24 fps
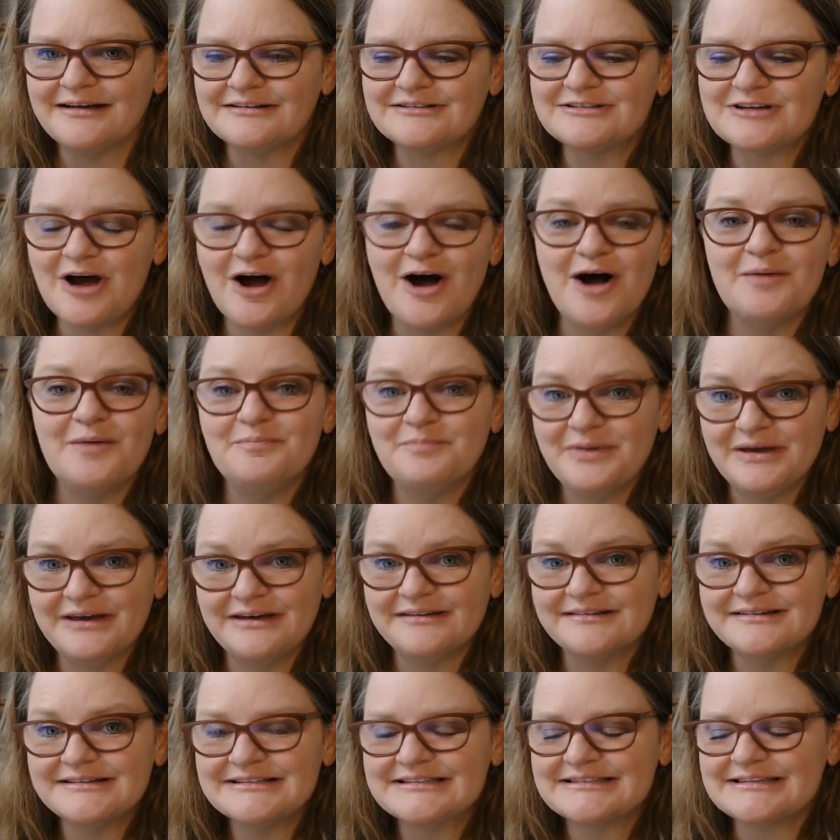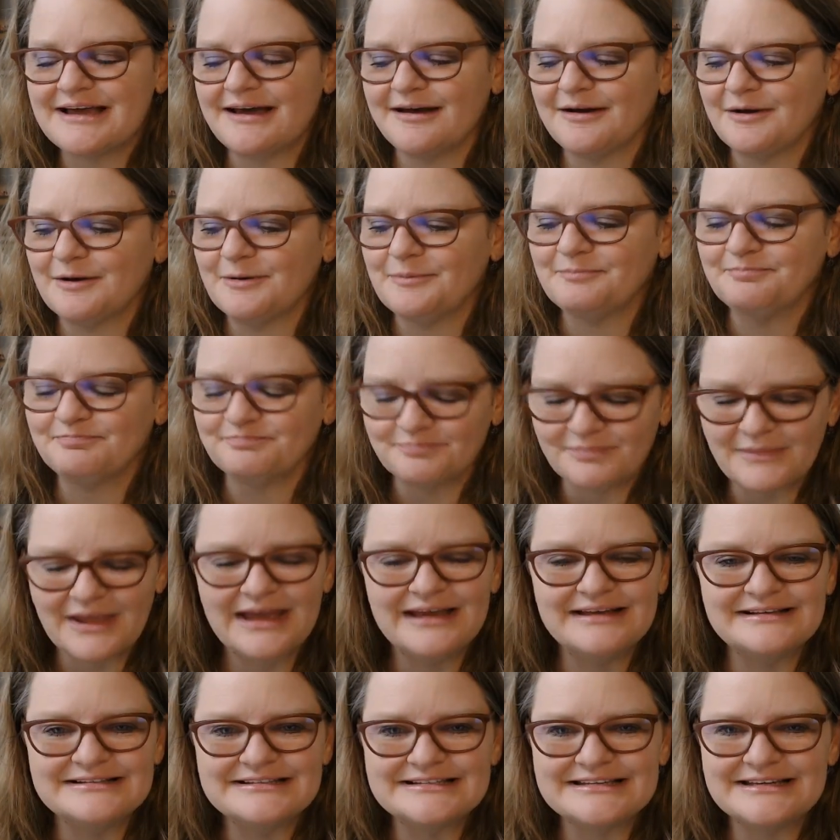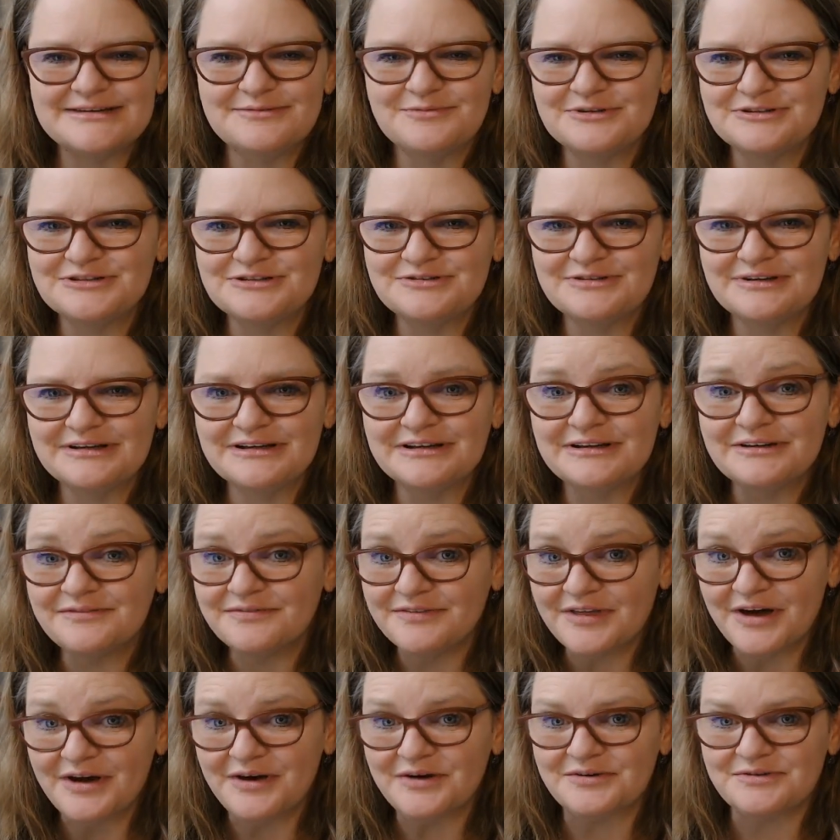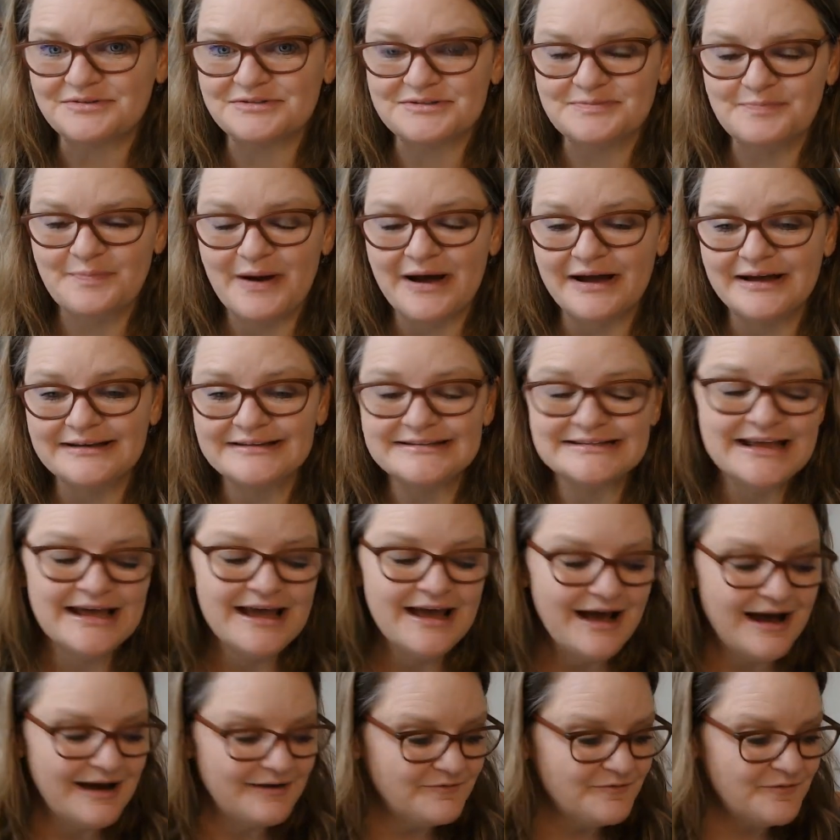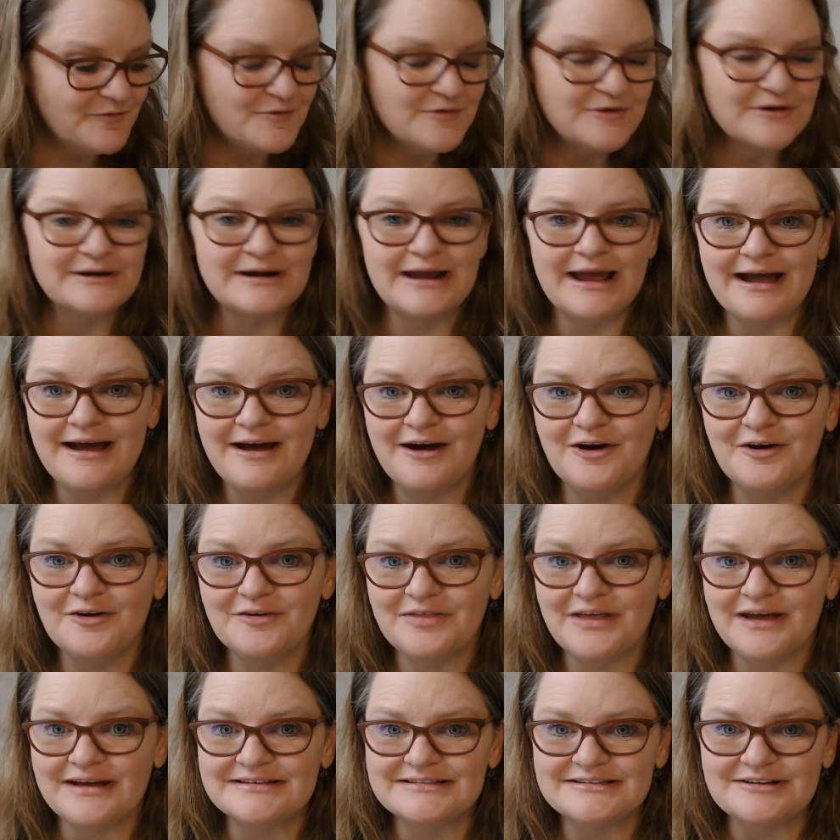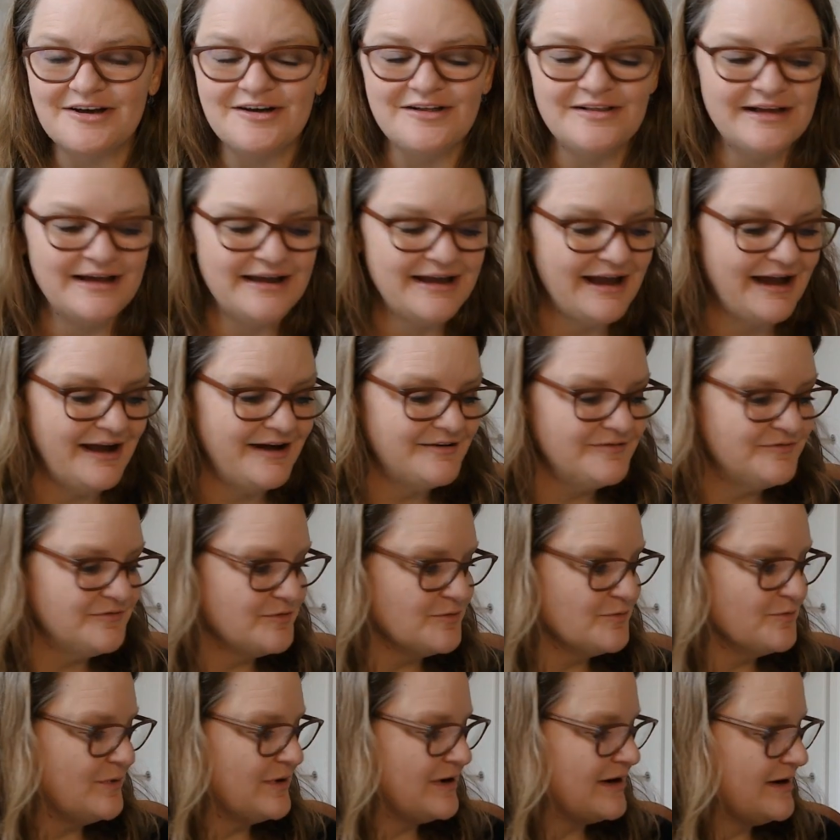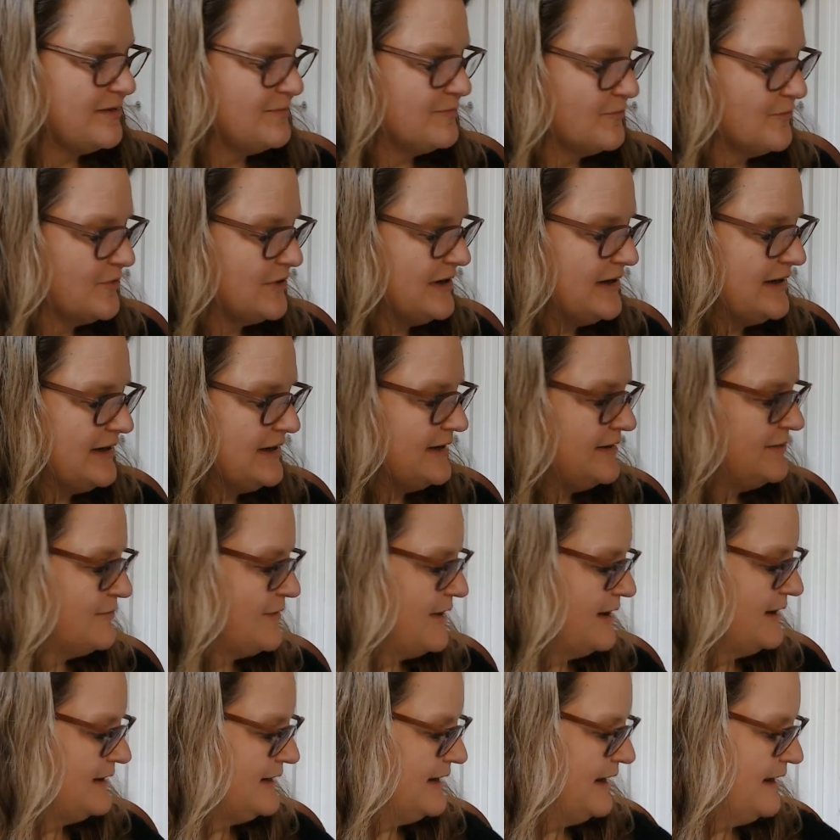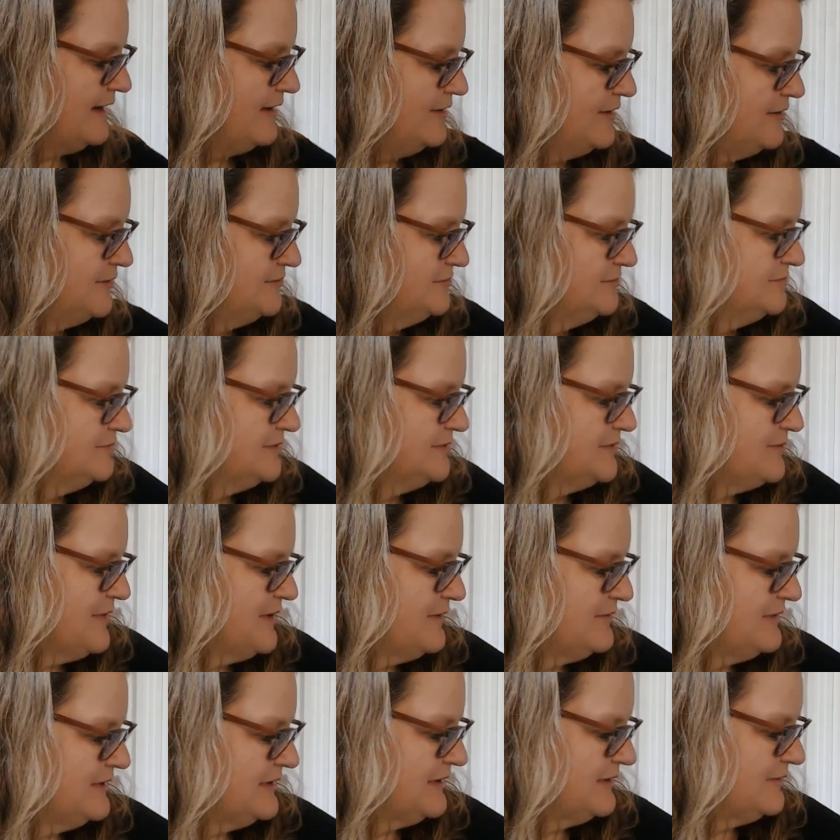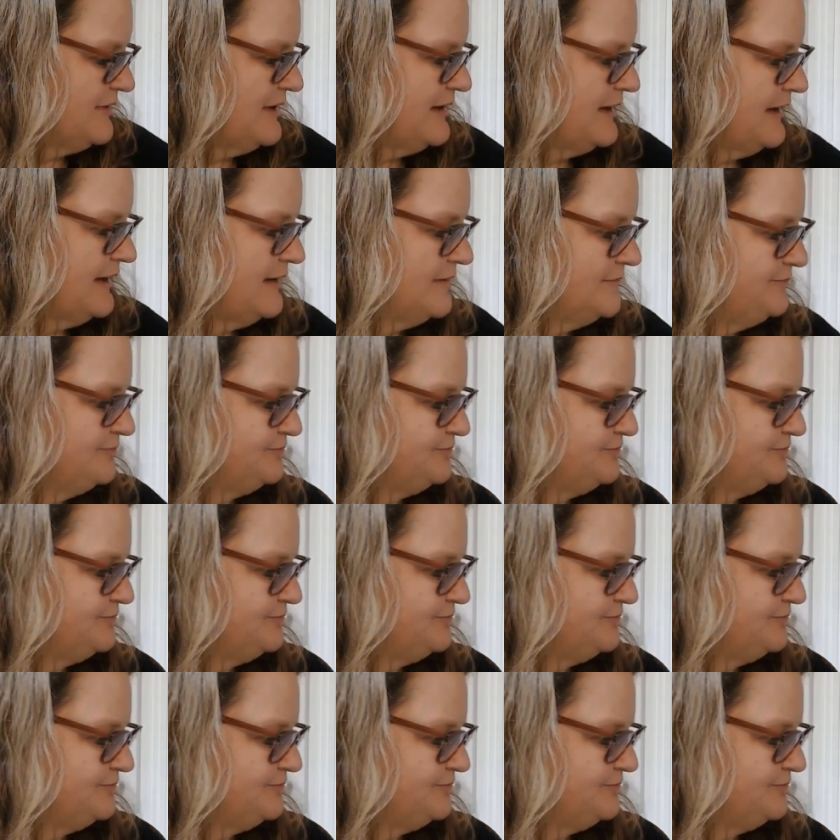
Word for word: top picks um, and see what you think of those. But for now, that's all I have for what I'm reading right now. What am I reading right now?